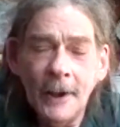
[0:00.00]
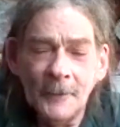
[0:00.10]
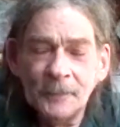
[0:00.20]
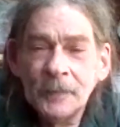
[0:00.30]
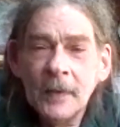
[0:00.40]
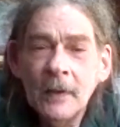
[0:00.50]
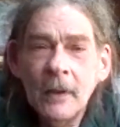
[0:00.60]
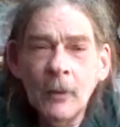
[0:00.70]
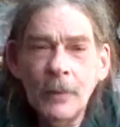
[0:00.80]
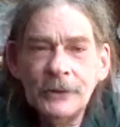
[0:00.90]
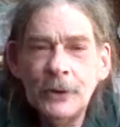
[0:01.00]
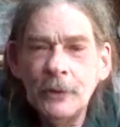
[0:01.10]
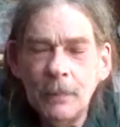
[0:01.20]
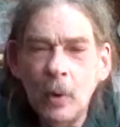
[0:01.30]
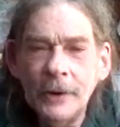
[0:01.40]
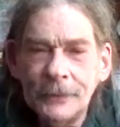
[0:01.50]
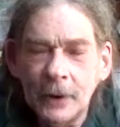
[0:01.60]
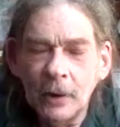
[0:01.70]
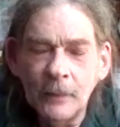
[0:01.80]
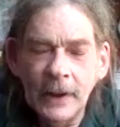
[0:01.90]
but to the point
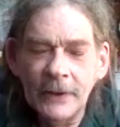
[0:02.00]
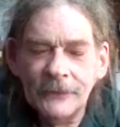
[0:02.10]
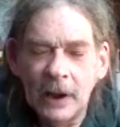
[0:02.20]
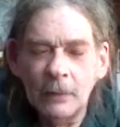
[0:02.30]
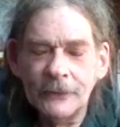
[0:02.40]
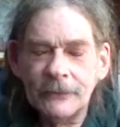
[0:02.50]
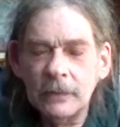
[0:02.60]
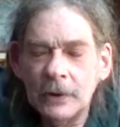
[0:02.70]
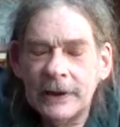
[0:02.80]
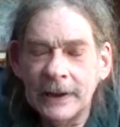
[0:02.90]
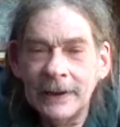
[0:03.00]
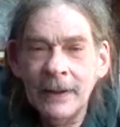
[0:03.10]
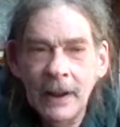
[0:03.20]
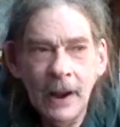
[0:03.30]
though, as I was looking,